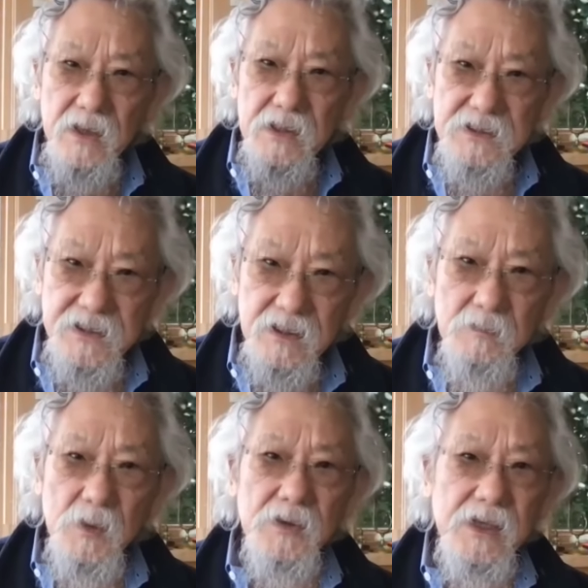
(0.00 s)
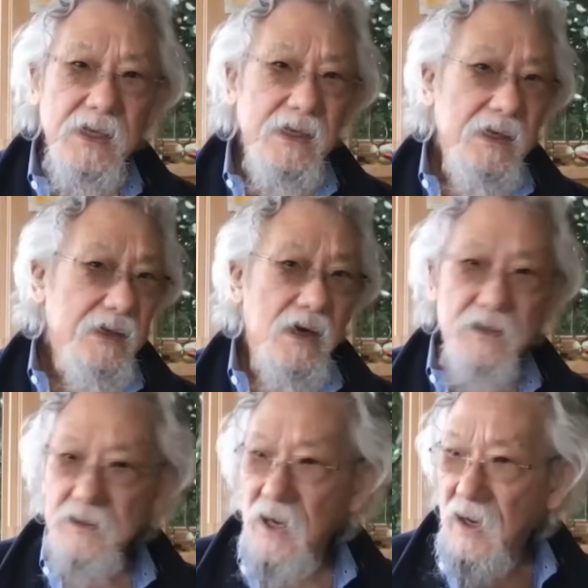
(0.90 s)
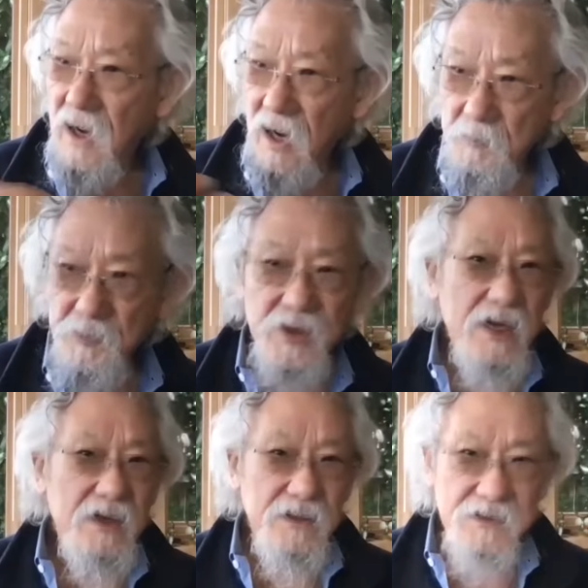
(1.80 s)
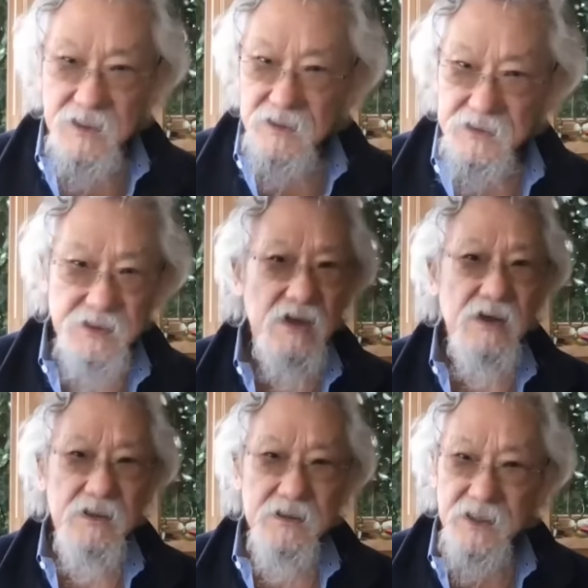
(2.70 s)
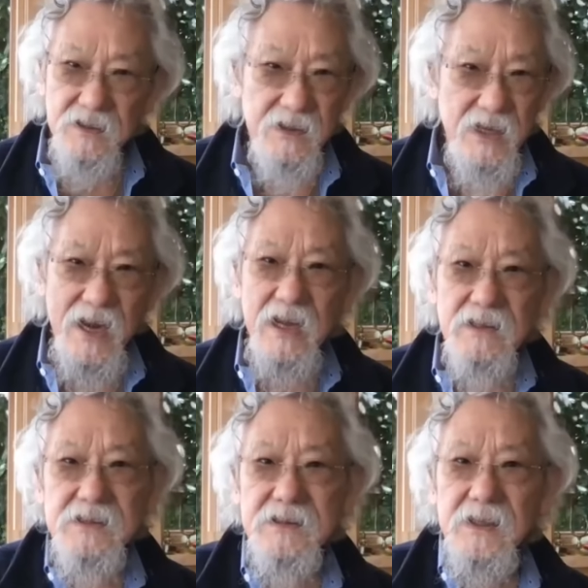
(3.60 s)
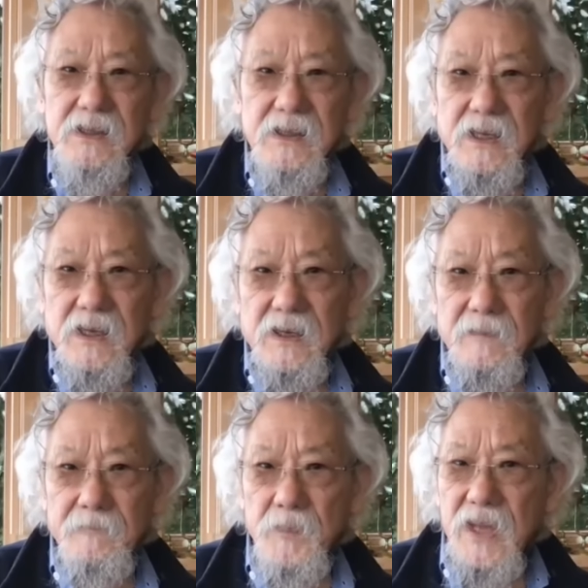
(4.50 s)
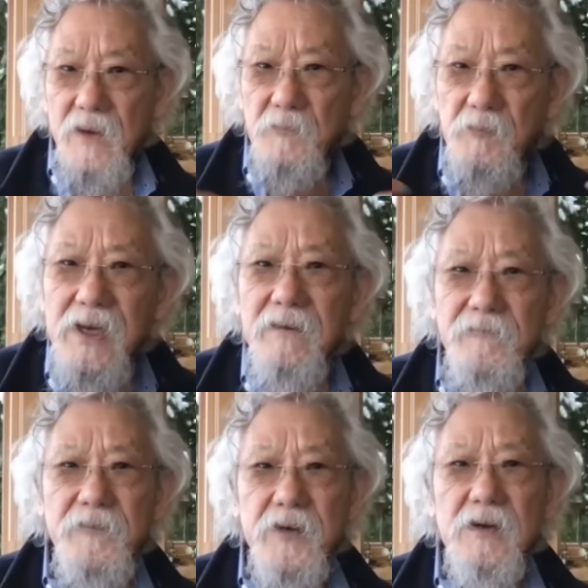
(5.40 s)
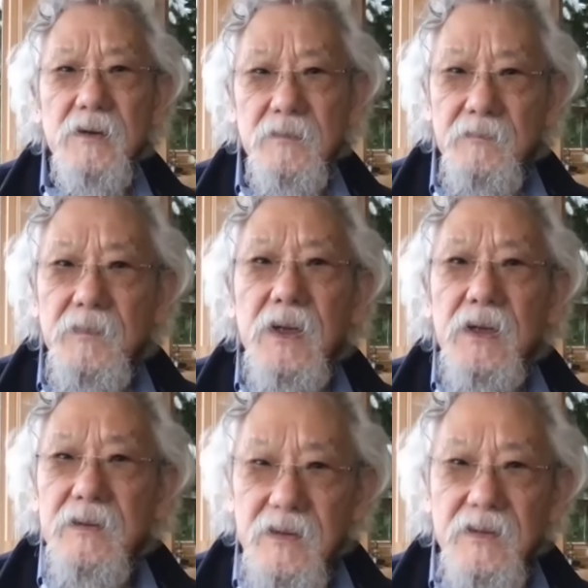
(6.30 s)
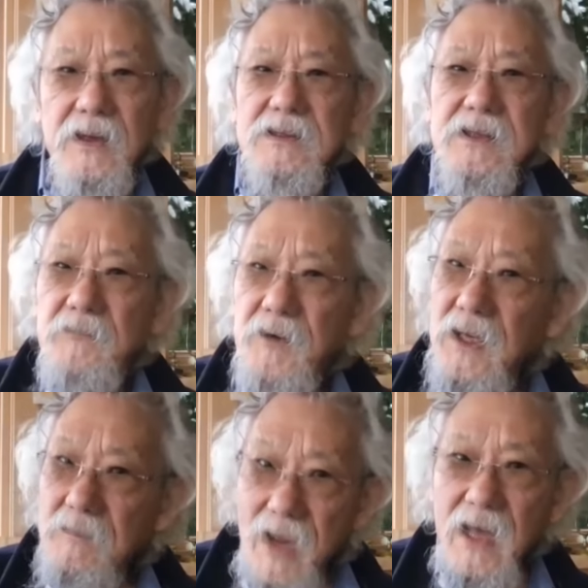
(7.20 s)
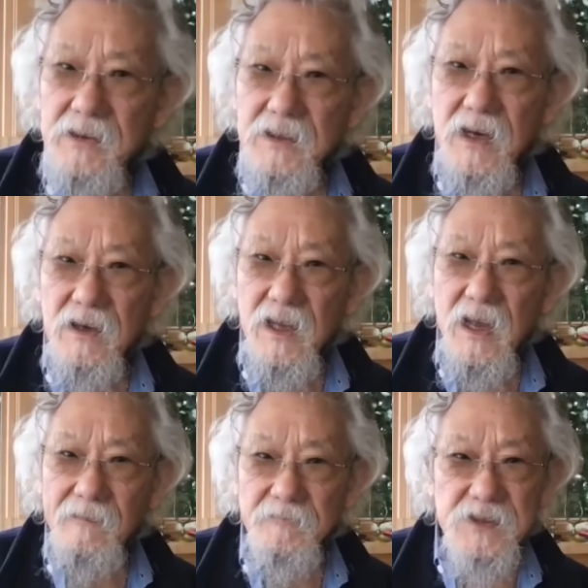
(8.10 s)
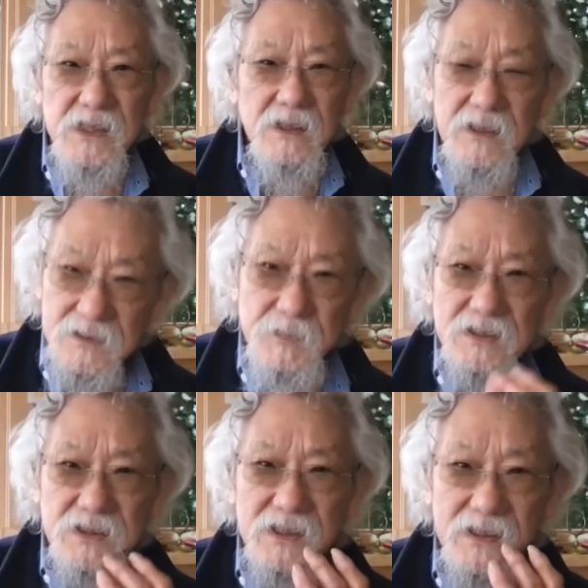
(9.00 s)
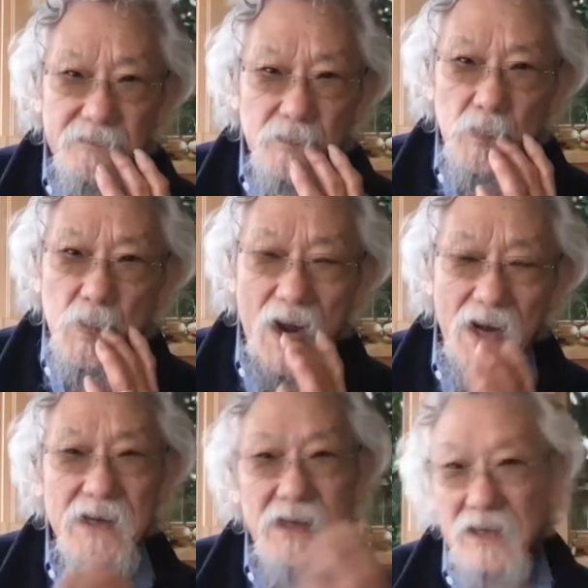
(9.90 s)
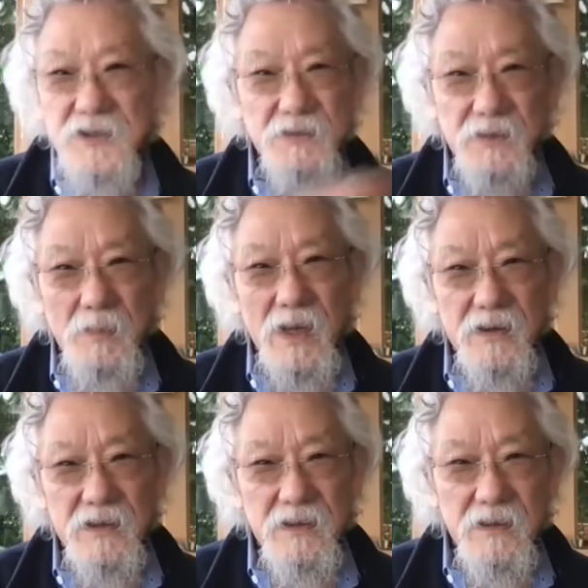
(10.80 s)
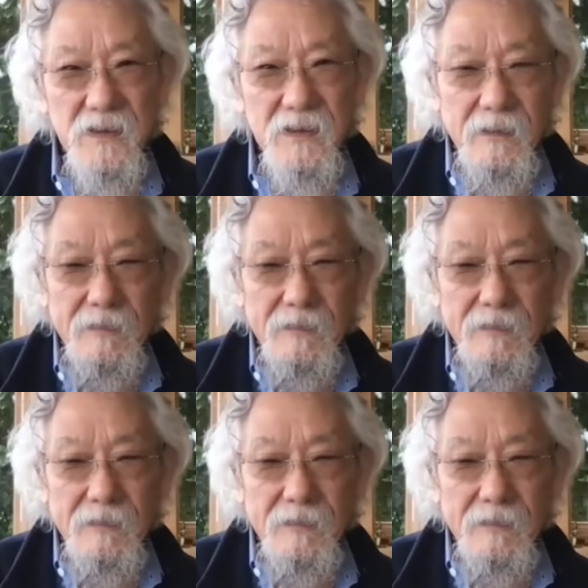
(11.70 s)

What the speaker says: Ceremony in our prayers, our songs, our dance, that reaffirm the things that really matter in our lives, especially our connection with Mother Earth.